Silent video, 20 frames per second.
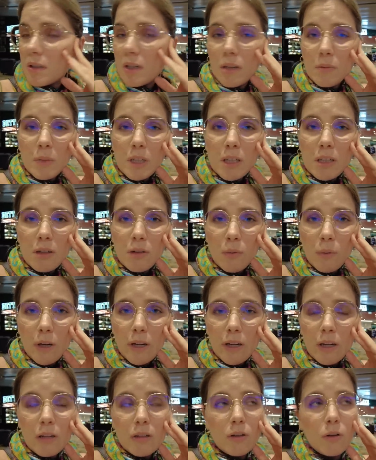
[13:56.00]
I mean, in a
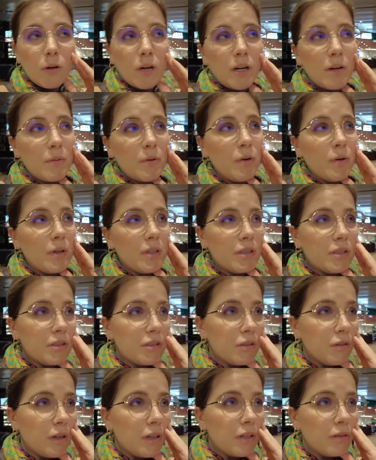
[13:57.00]
way, I know what I'm going to
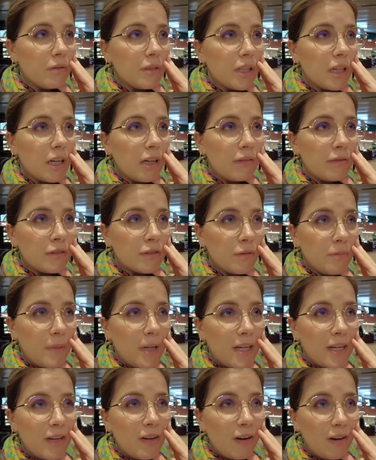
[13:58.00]
do. I only have so
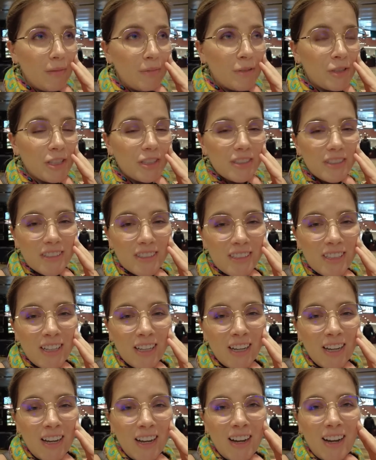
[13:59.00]
many options.
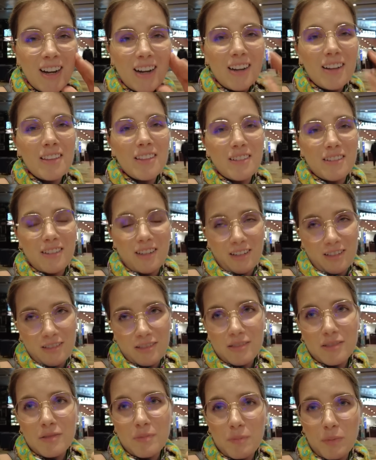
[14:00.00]
Either I
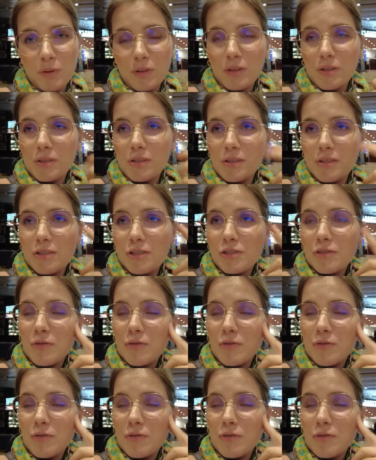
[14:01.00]
splurge